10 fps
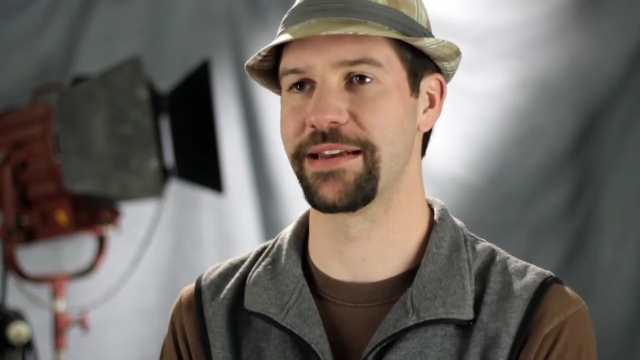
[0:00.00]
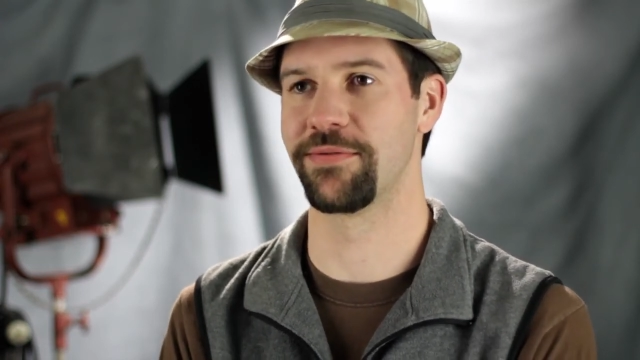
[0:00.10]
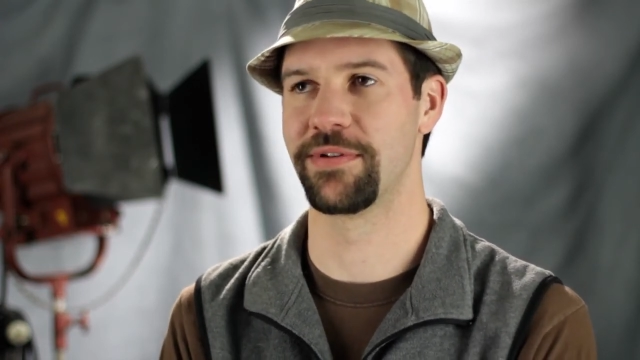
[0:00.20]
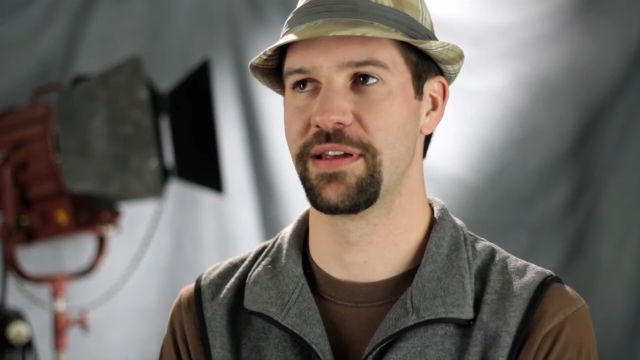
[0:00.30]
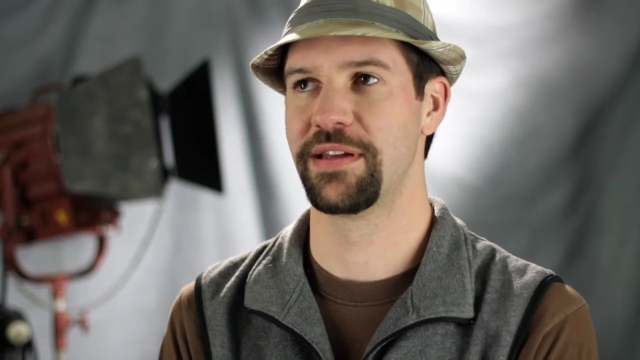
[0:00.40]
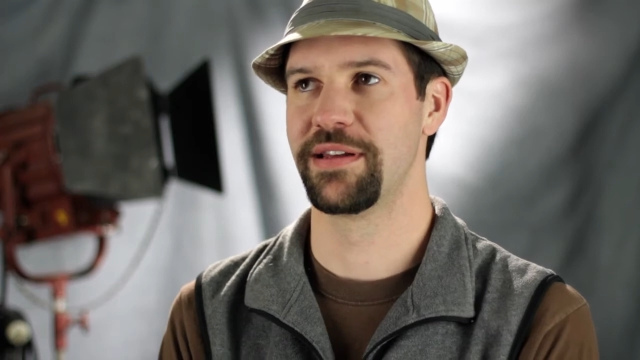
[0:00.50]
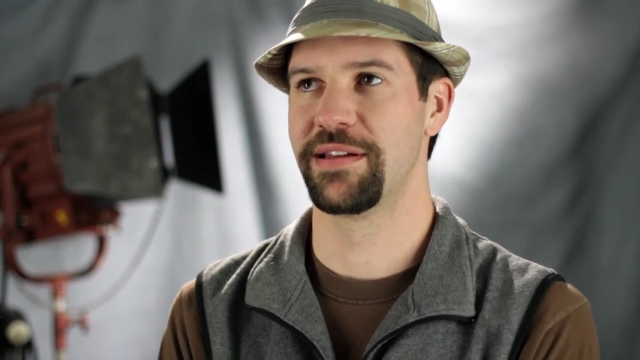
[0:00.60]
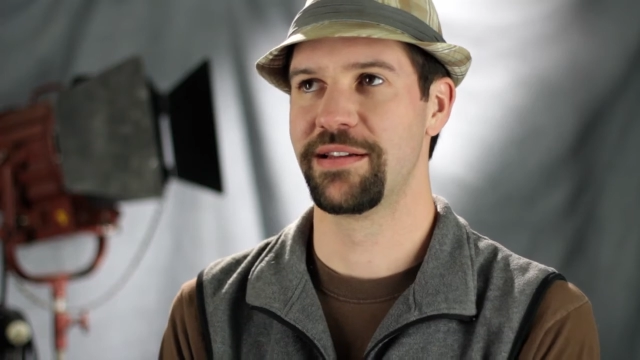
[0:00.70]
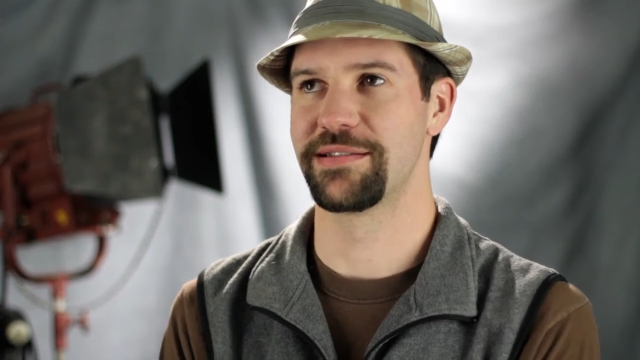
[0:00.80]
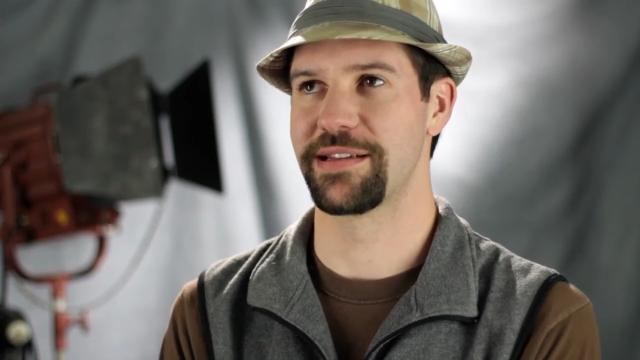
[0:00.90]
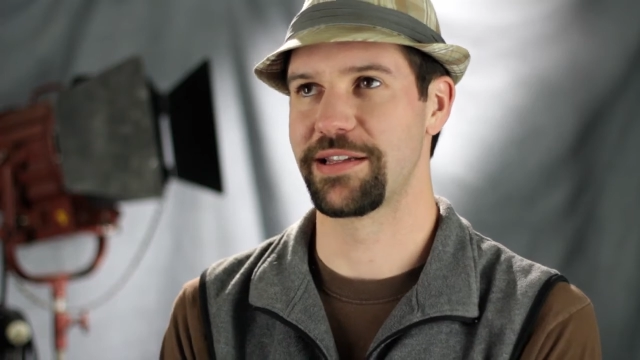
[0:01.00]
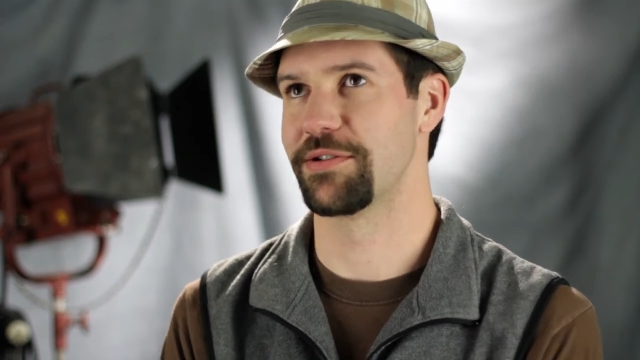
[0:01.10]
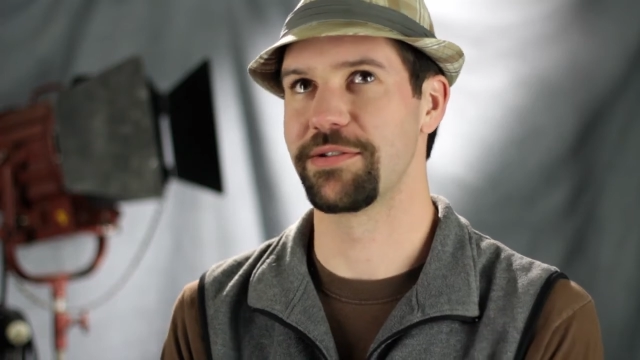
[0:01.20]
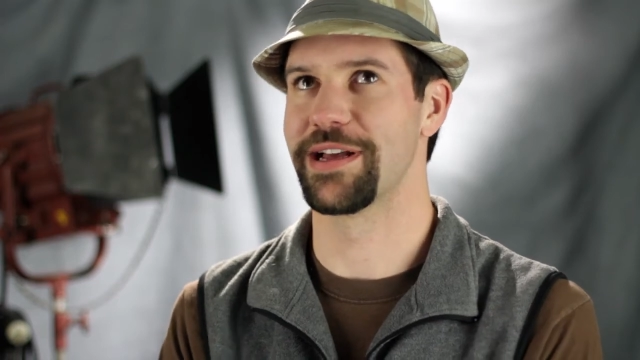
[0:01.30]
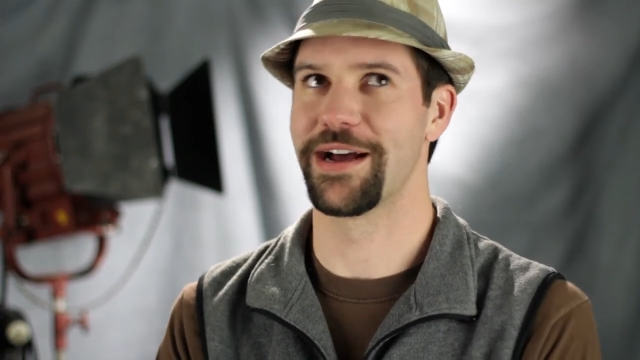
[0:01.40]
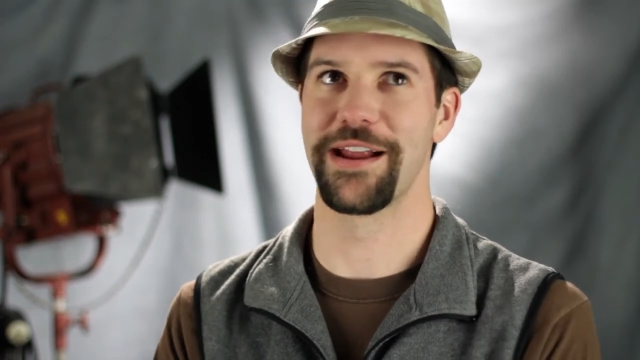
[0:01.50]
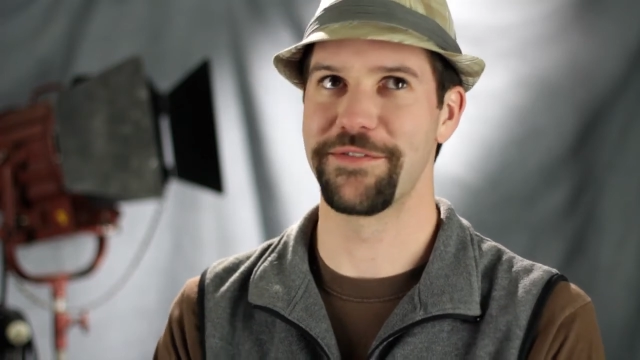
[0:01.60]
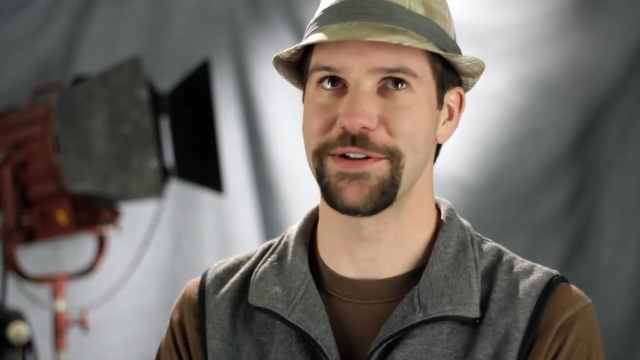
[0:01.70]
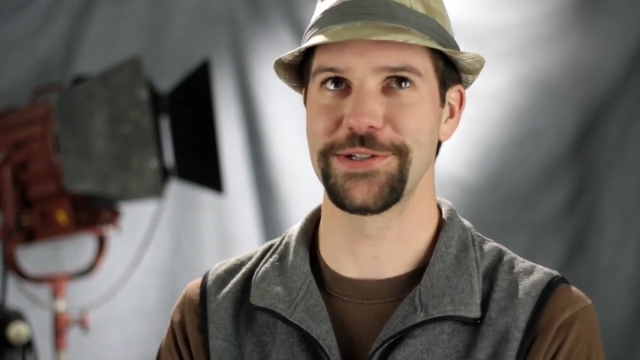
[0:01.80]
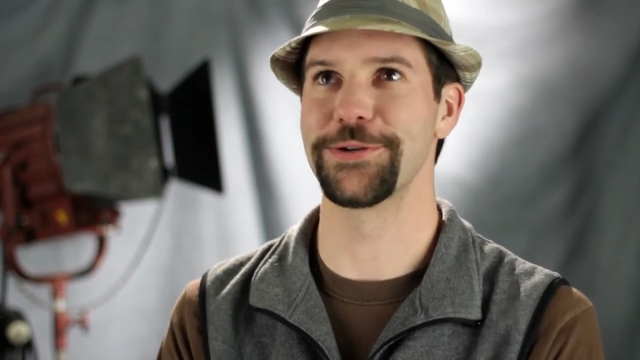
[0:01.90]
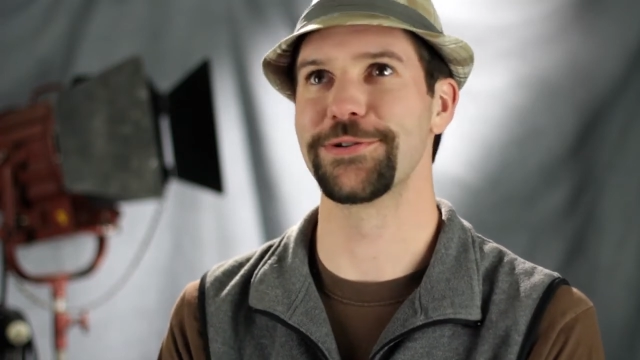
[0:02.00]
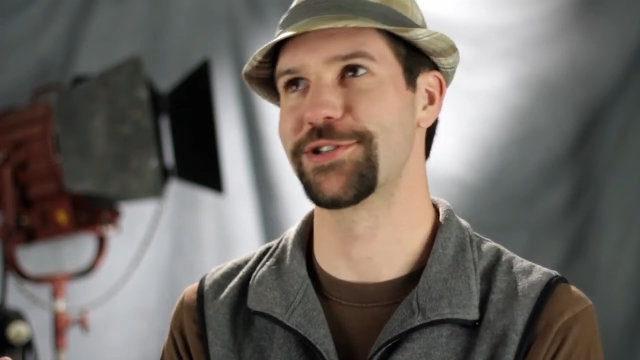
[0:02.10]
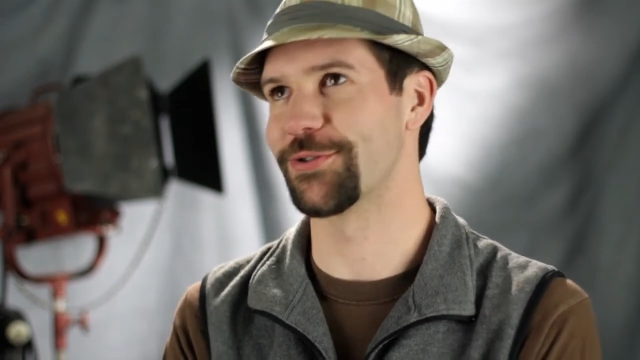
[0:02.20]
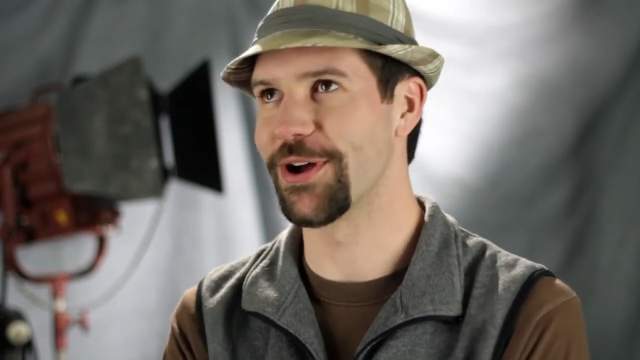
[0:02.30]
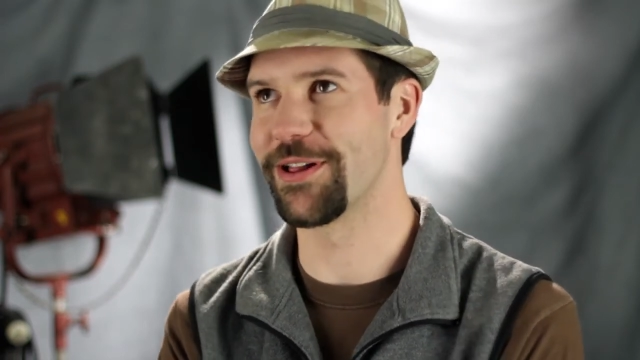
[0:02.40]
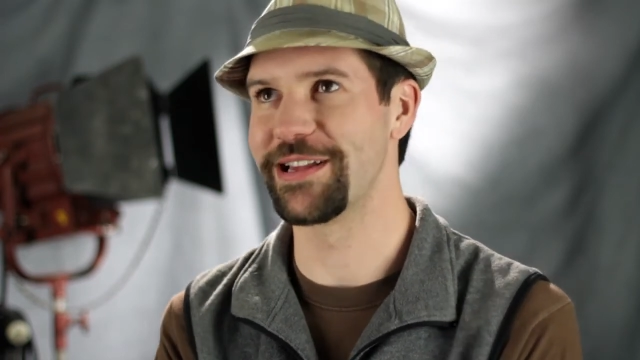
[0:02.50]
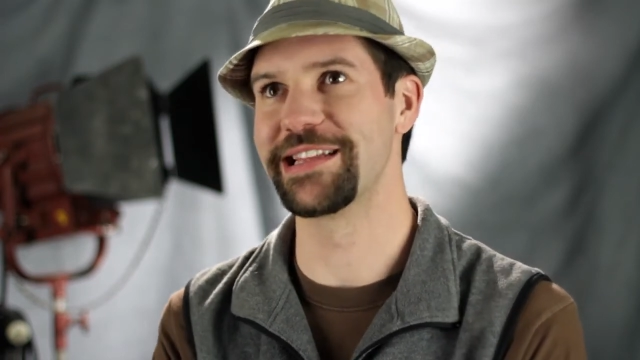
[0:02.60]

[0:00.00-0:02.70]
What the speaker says: And so, God, I felt so strongly